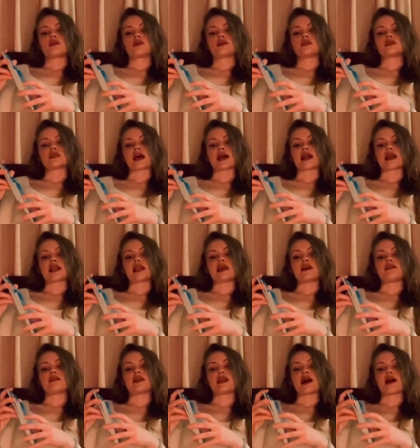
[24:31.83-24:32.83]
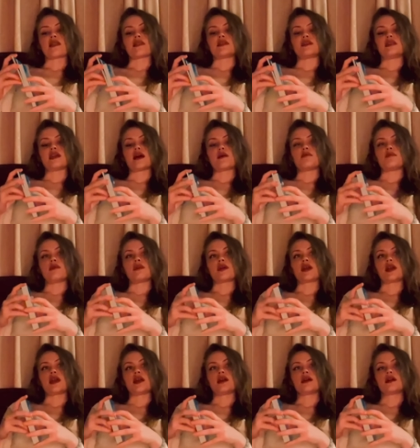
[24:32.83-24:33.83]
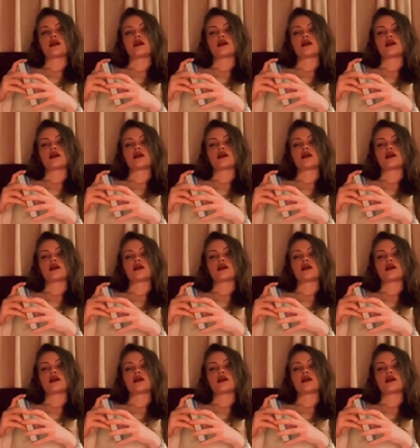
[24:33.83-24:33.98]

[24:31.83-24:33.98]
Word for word: It's like clearing out the debris.